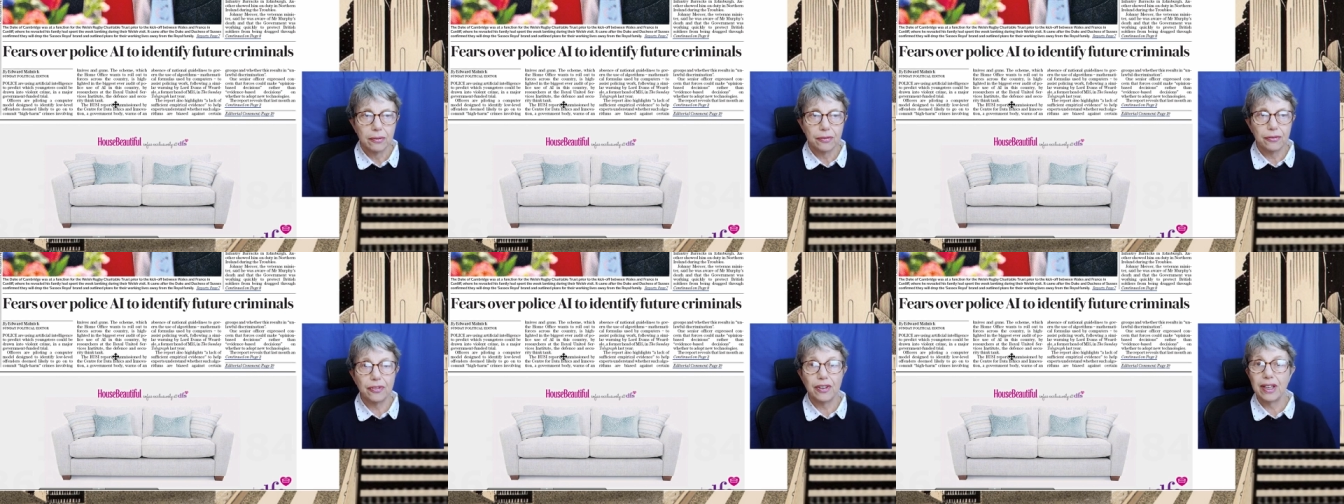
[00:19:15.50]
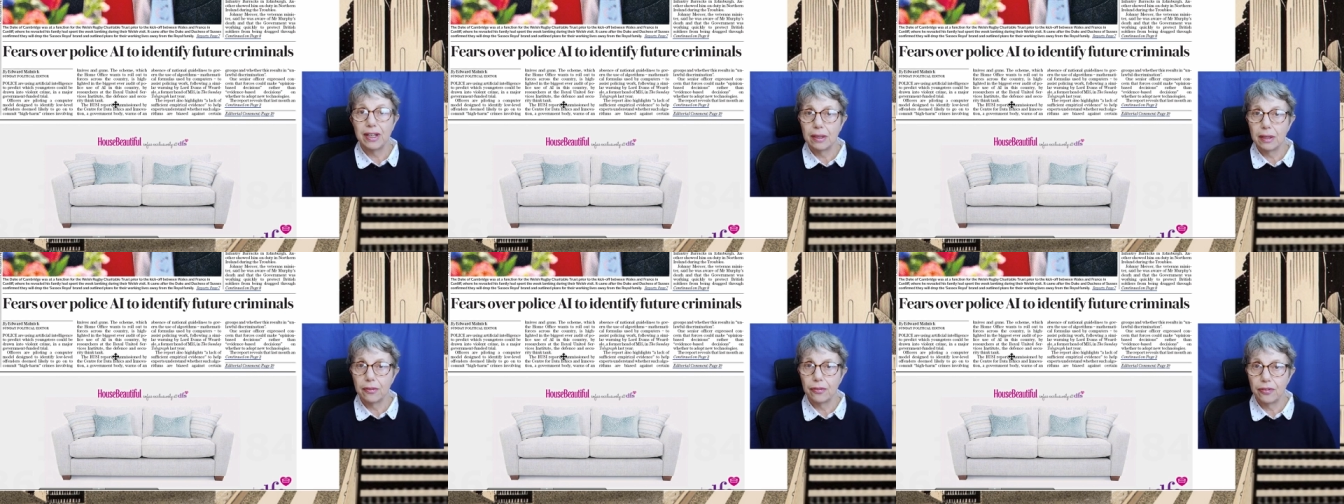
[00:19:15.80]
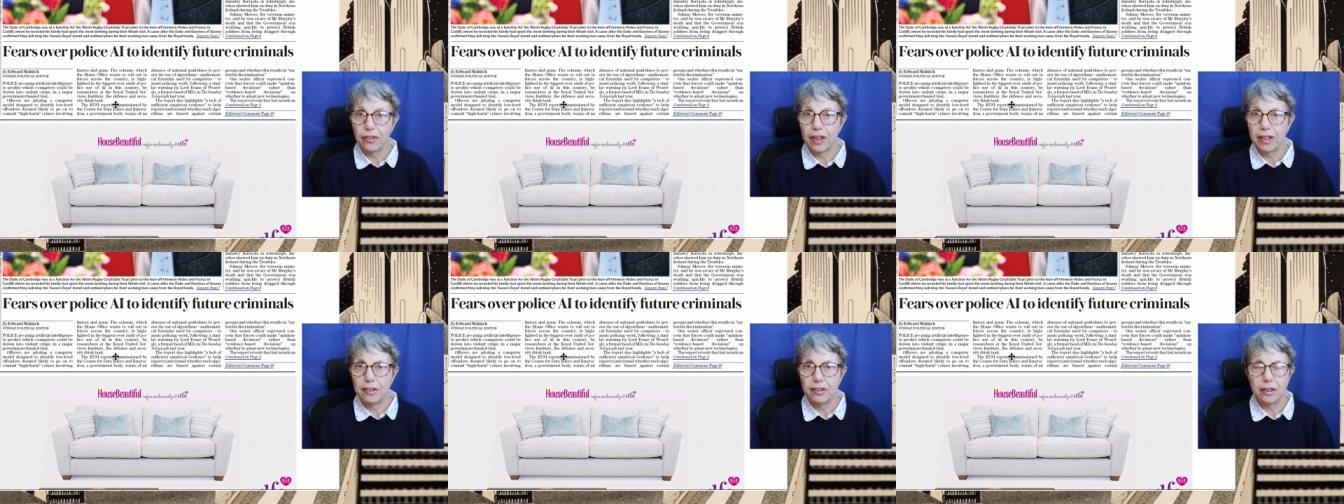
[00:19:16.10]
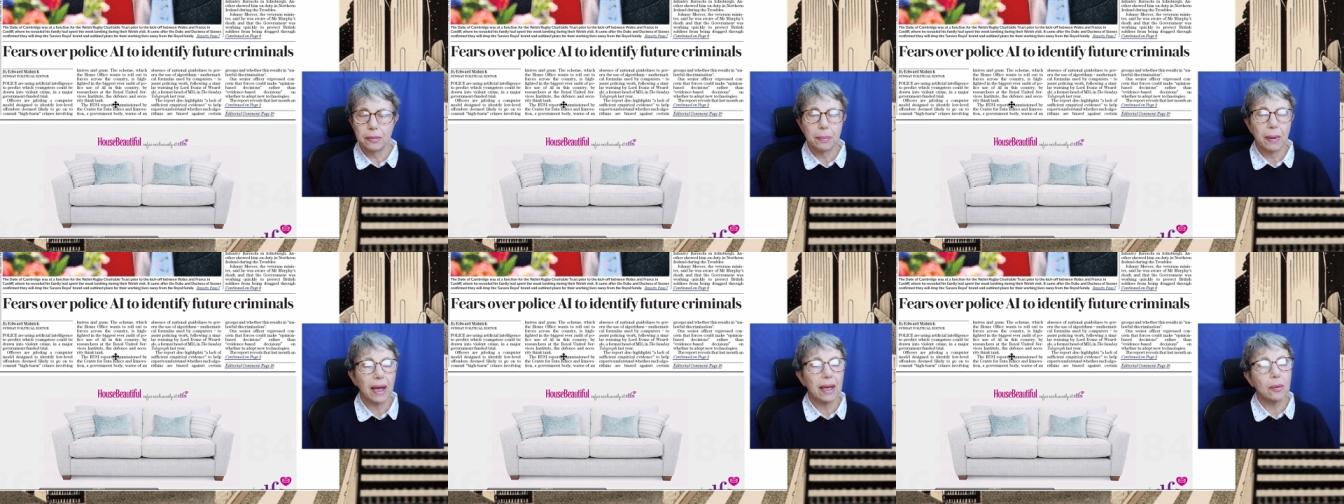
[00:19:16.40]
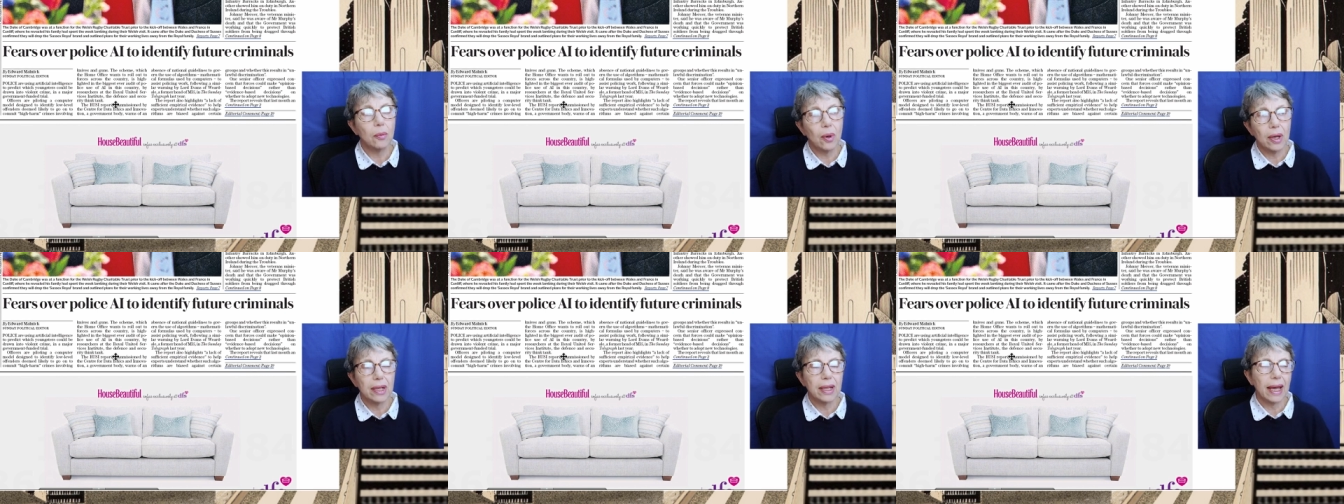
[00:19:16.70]
feel offended
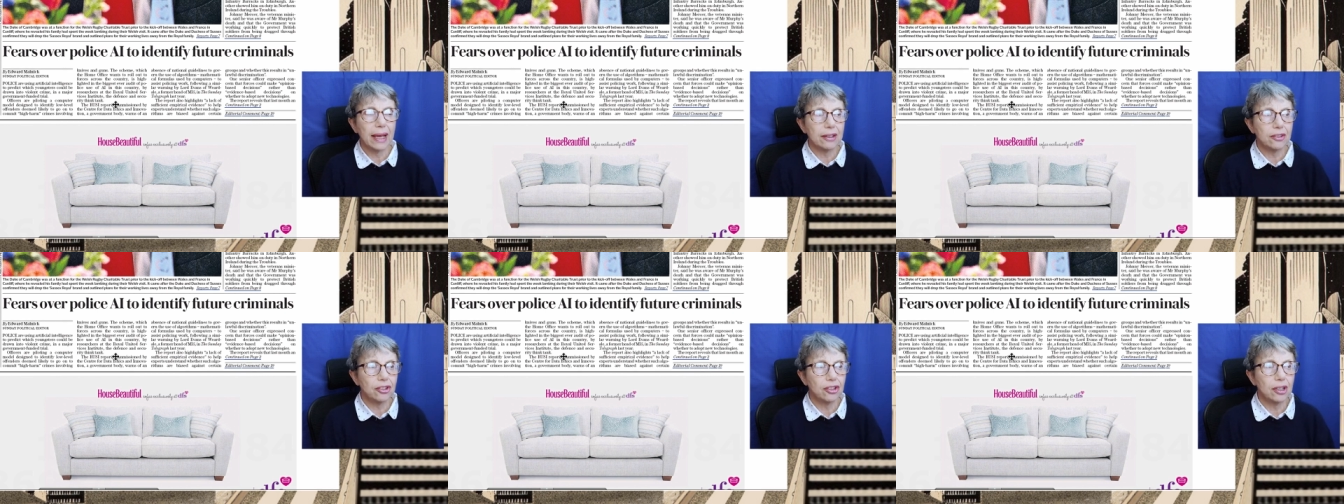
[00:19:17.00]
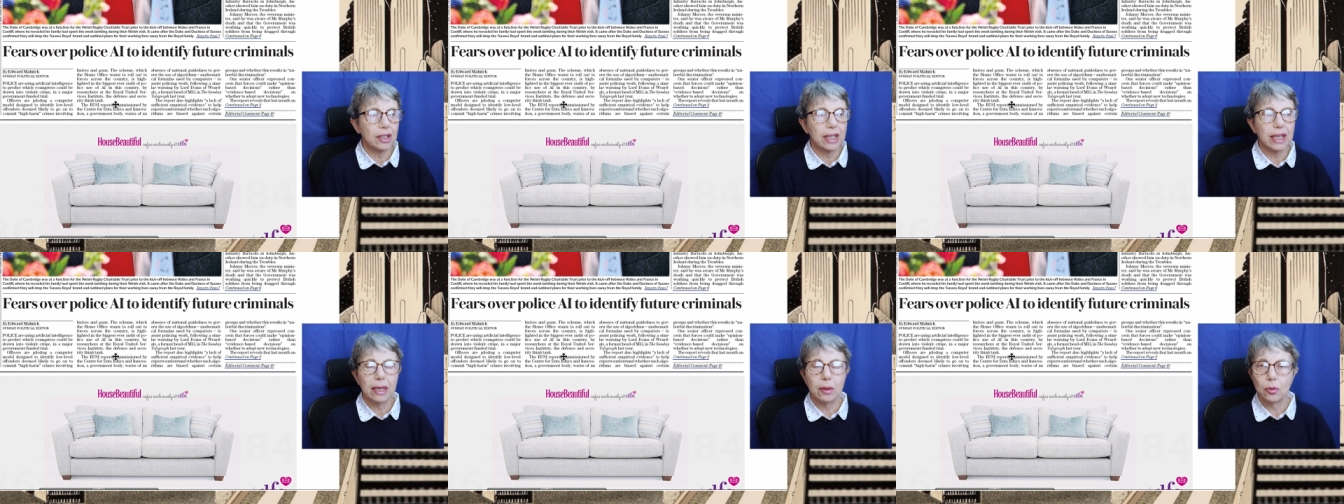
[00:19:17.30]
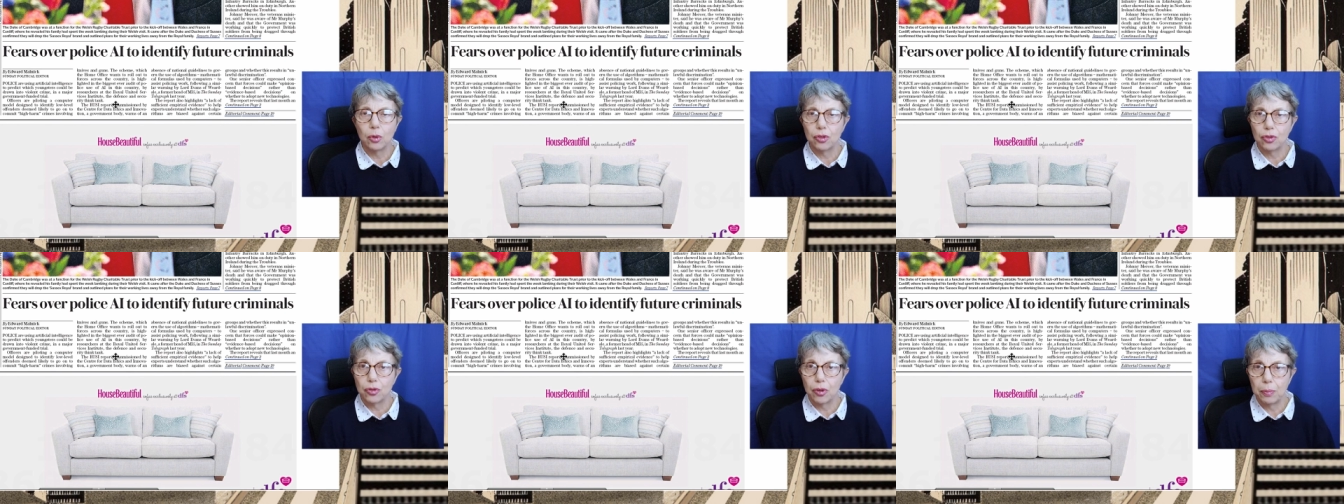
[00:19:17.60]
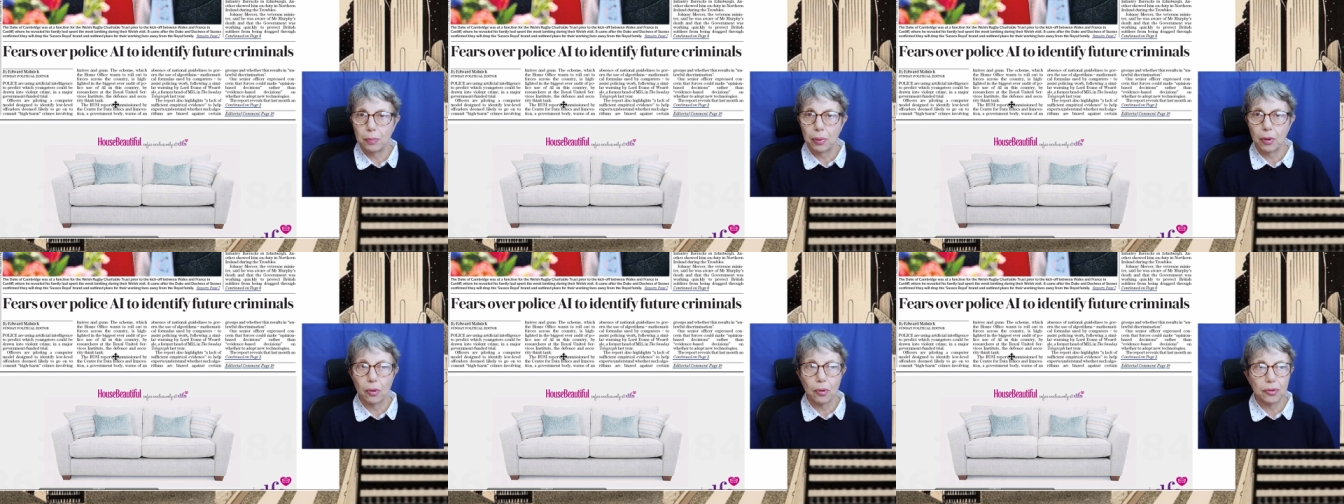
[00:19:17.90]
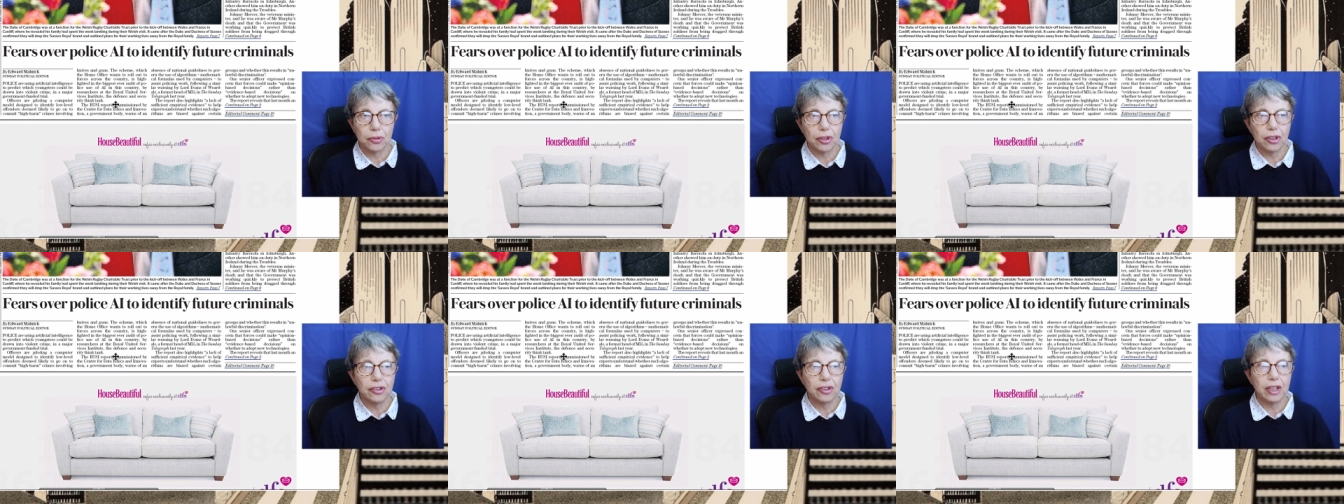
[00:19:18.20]
by. Well, actually, it was
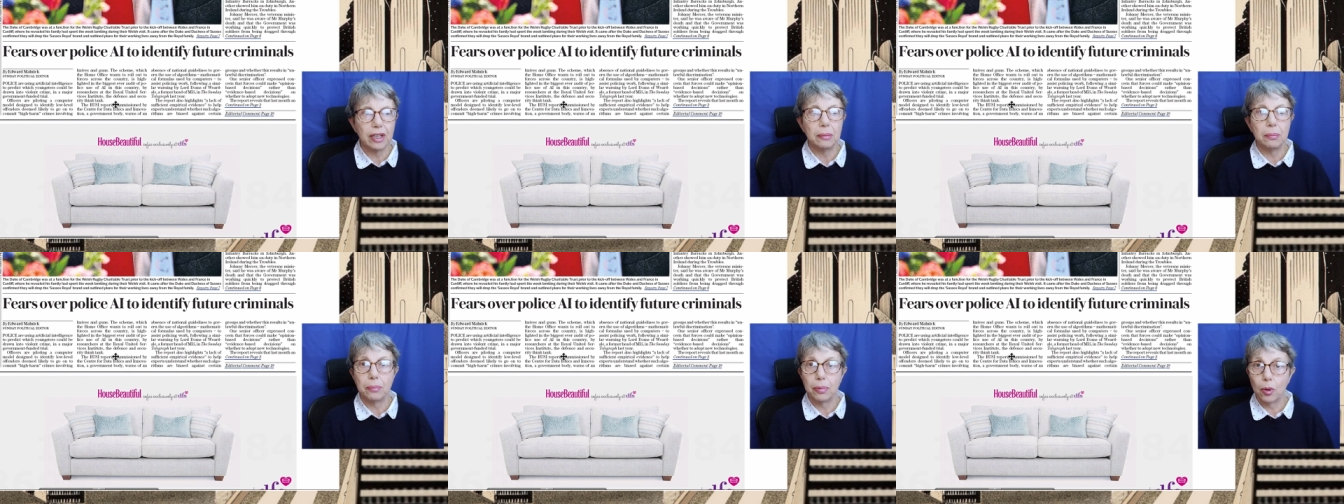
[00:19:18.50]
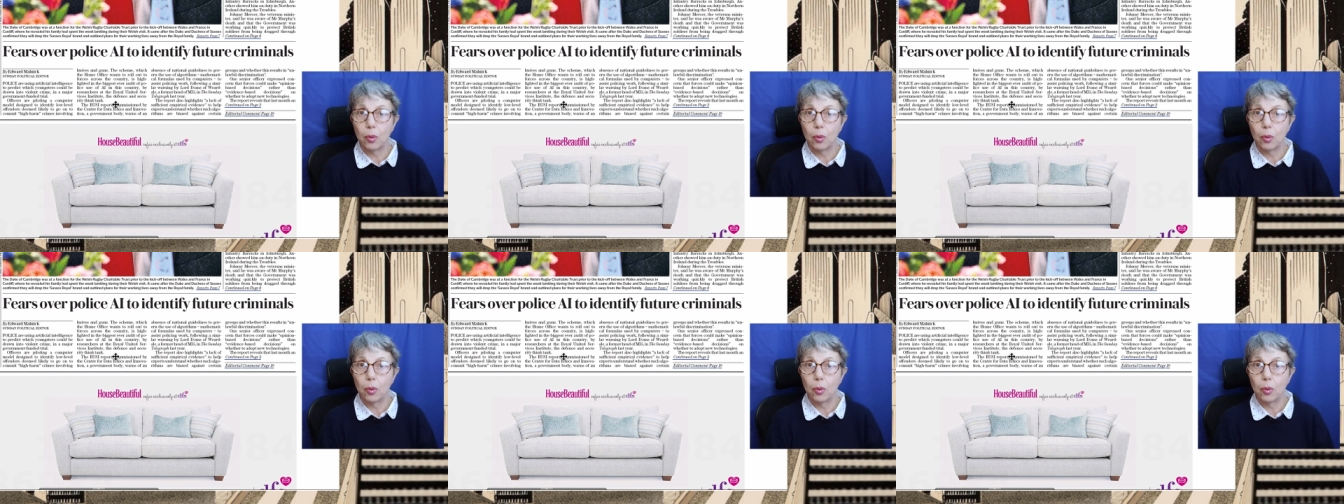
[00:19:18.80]
reported in,